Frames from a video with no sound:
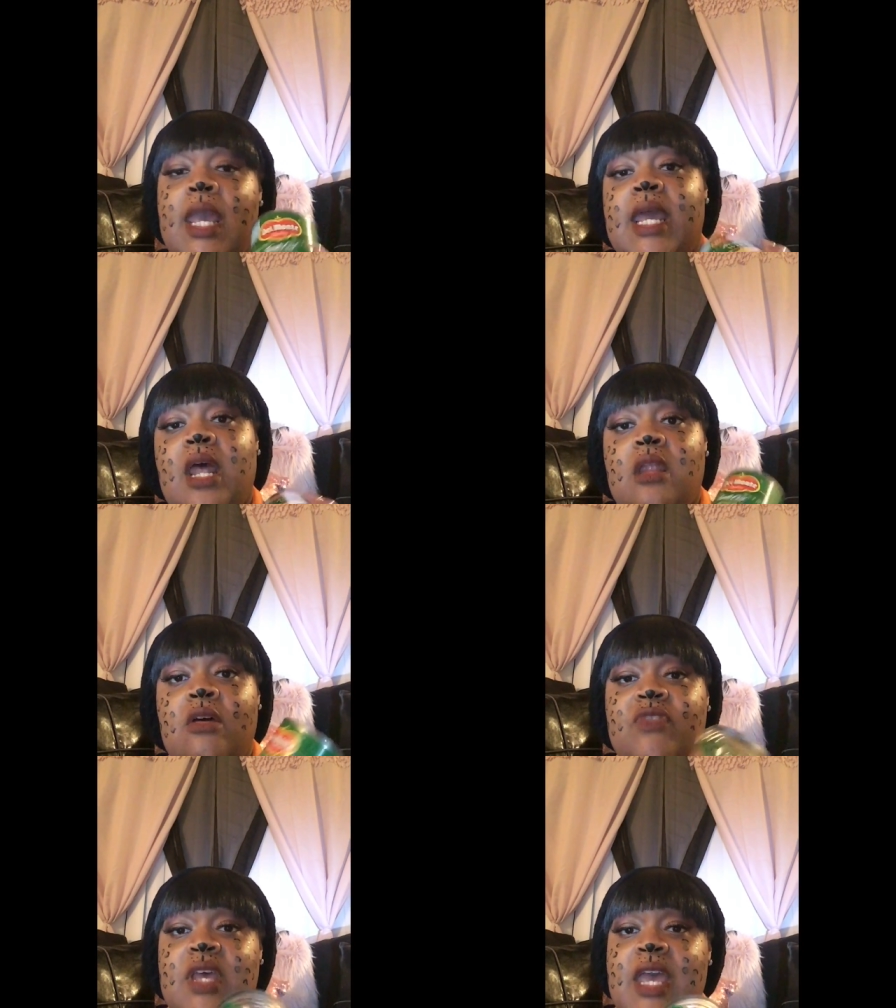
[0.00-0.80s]
And I
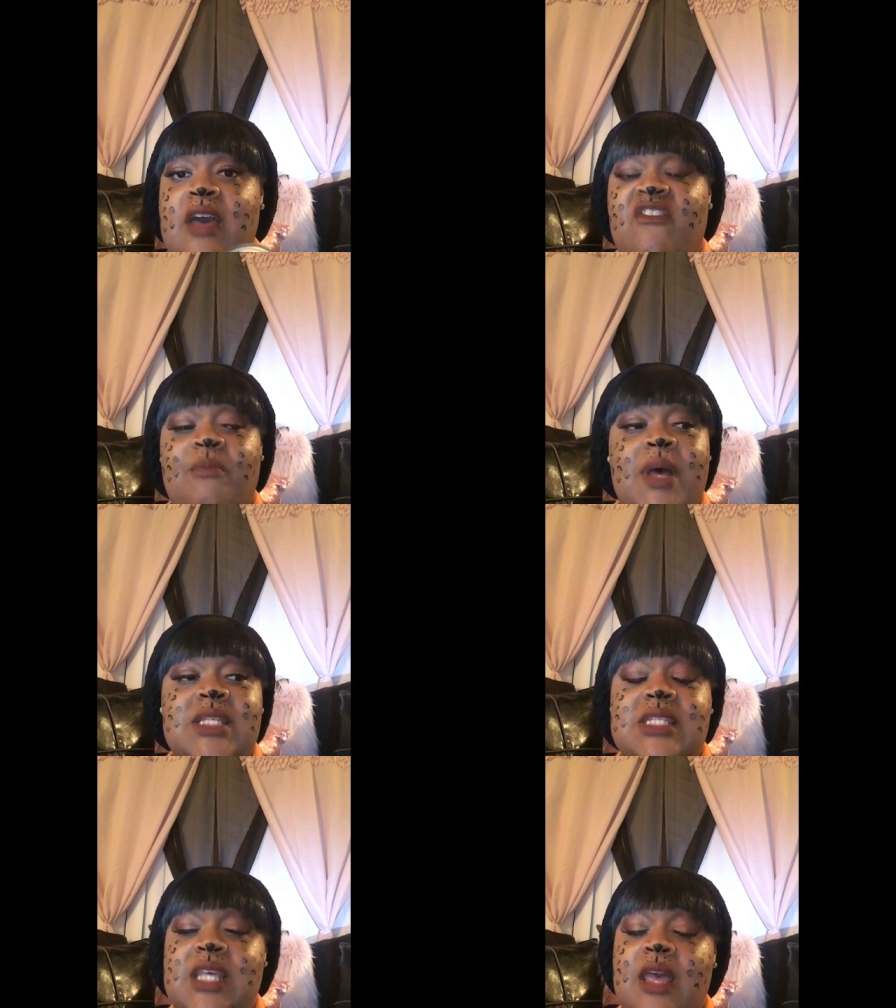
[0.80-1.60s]
love to have my
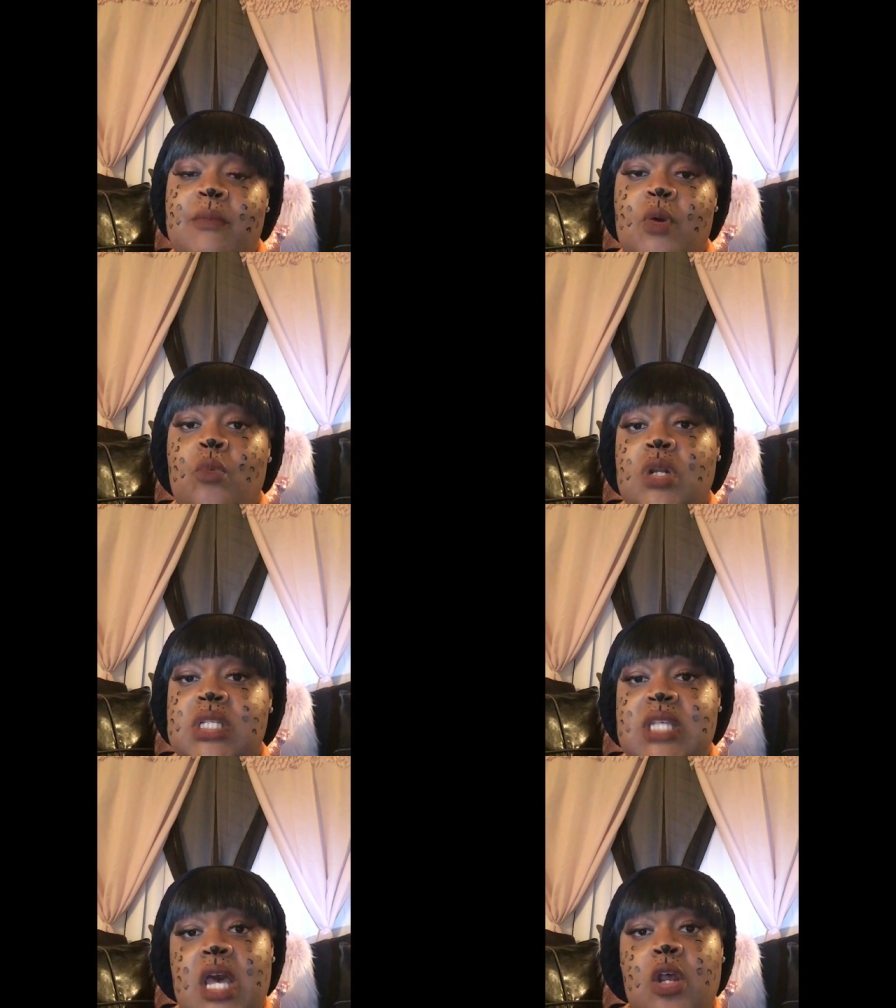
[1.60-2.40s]
salmon with
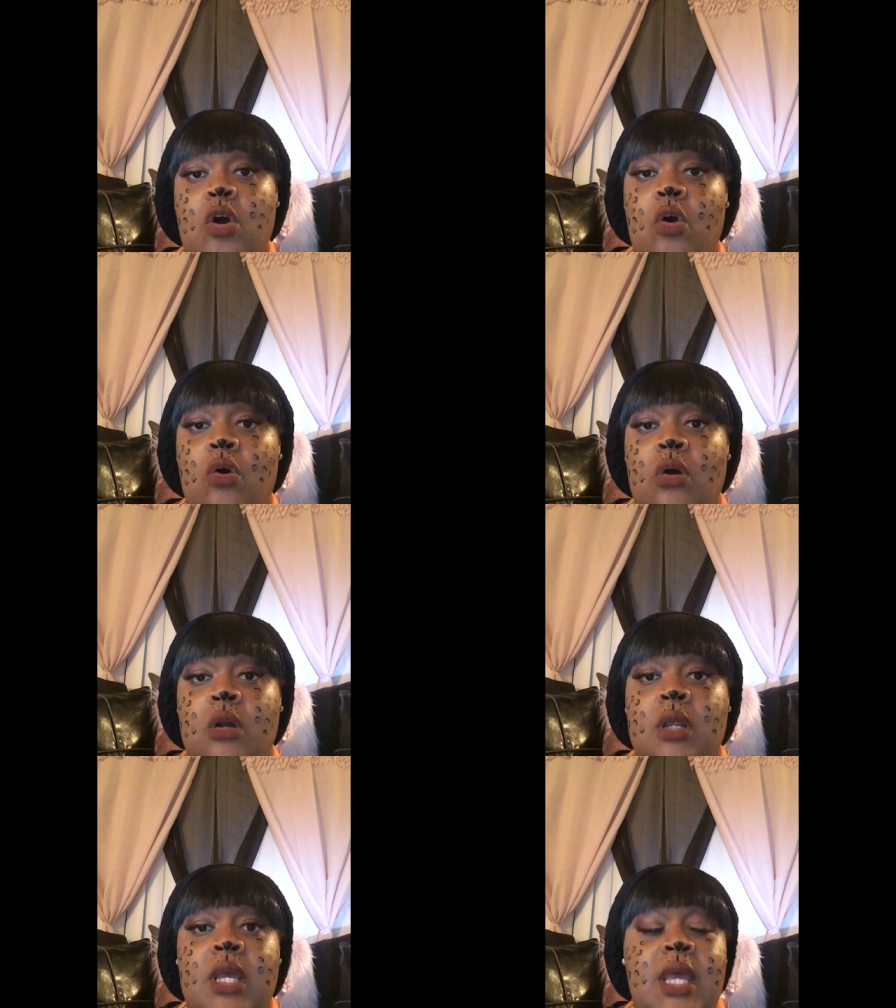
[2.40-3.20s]
a side of
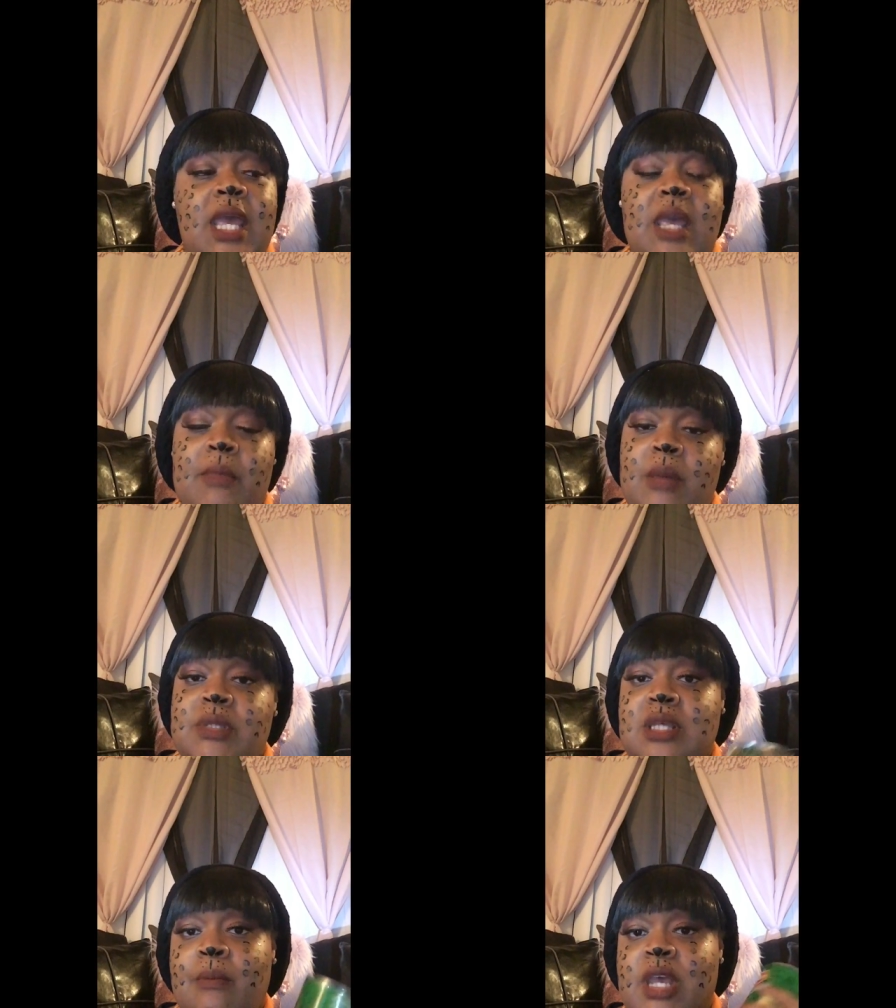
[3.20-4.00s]
corn and maybe
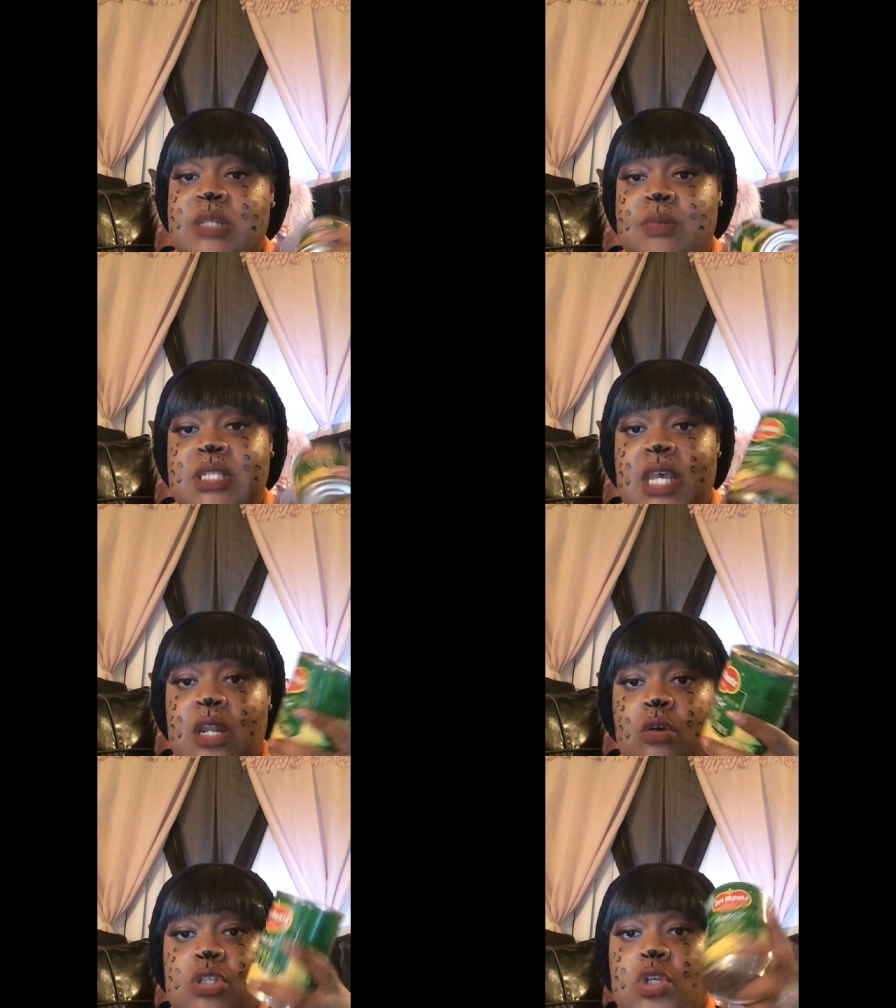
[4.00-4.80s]
some mashed
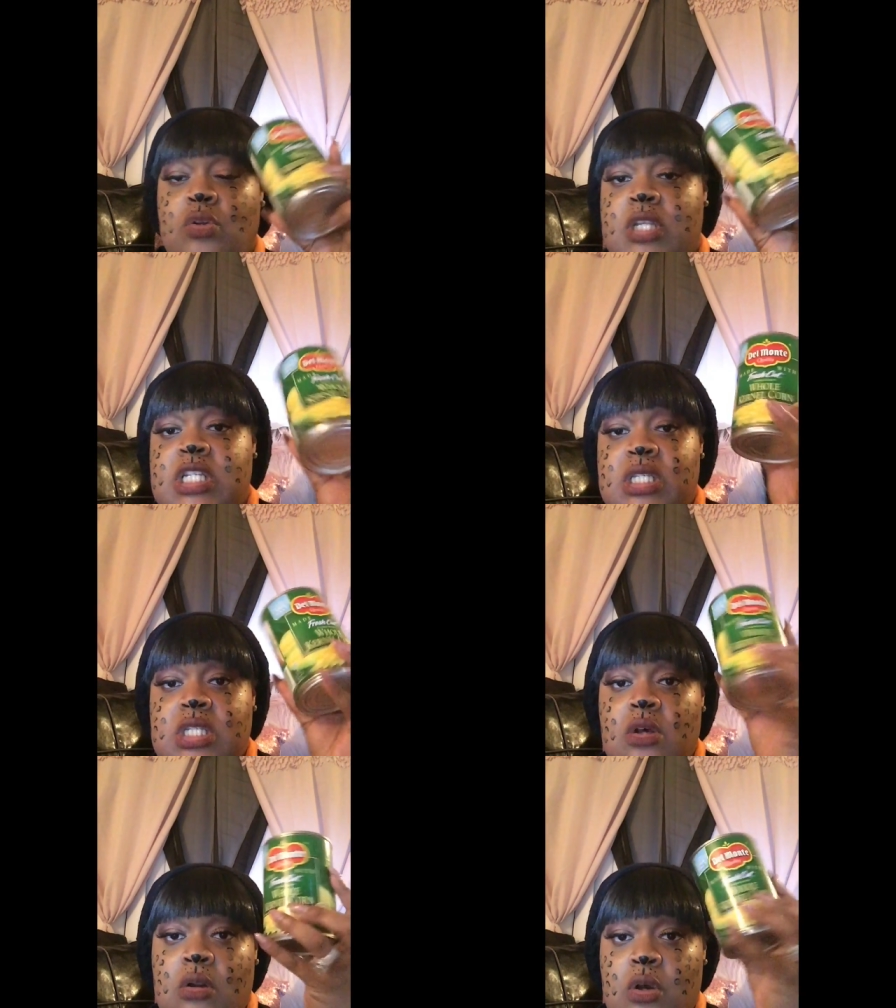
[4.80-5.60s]
potatoes. So this
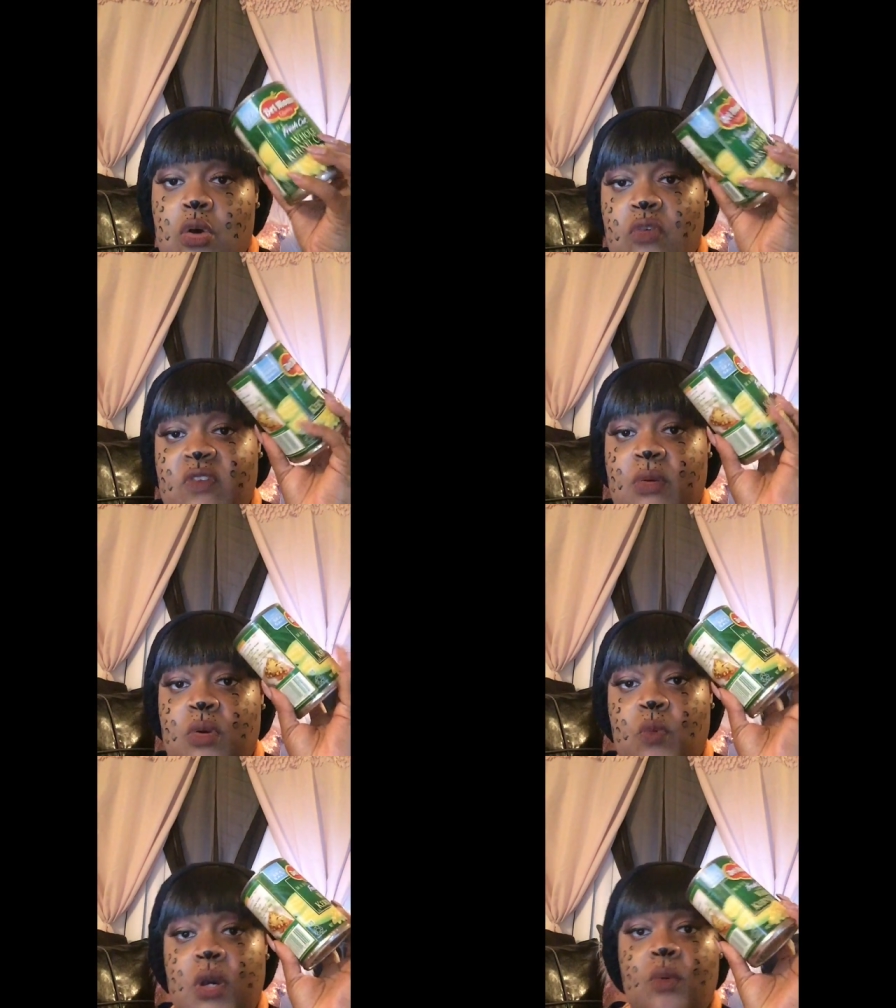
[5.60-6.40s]
is going to go
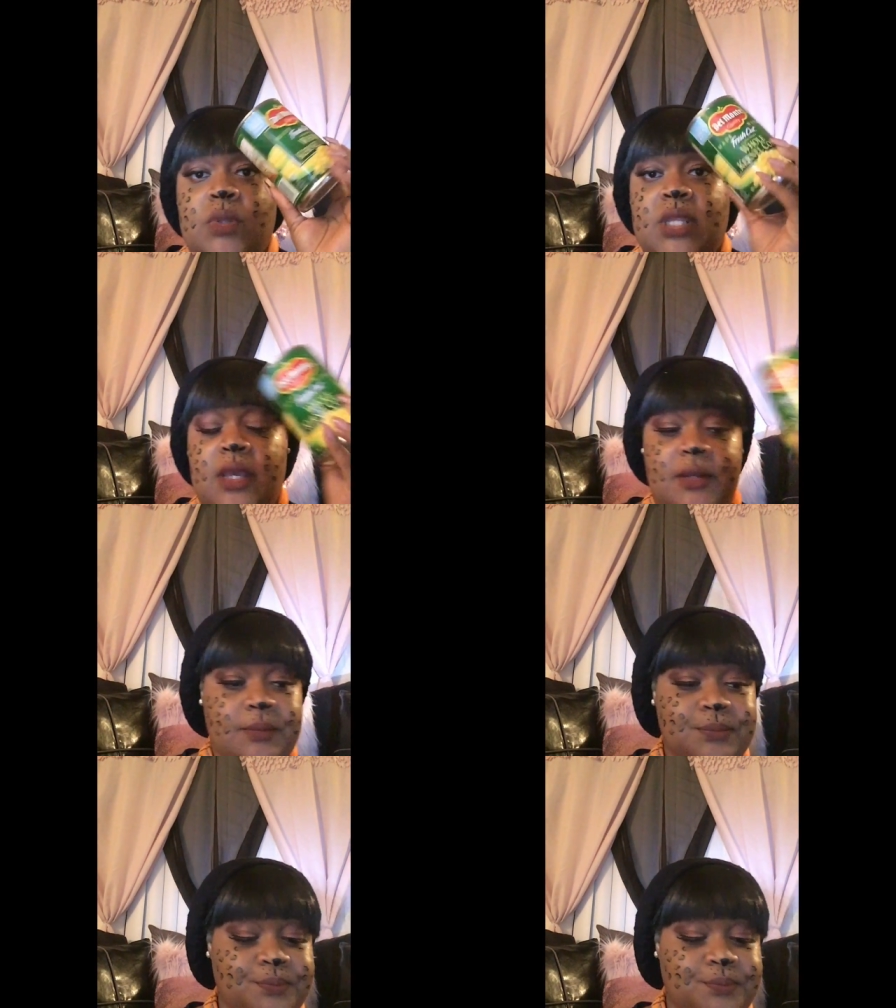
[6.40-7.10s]
very well with that.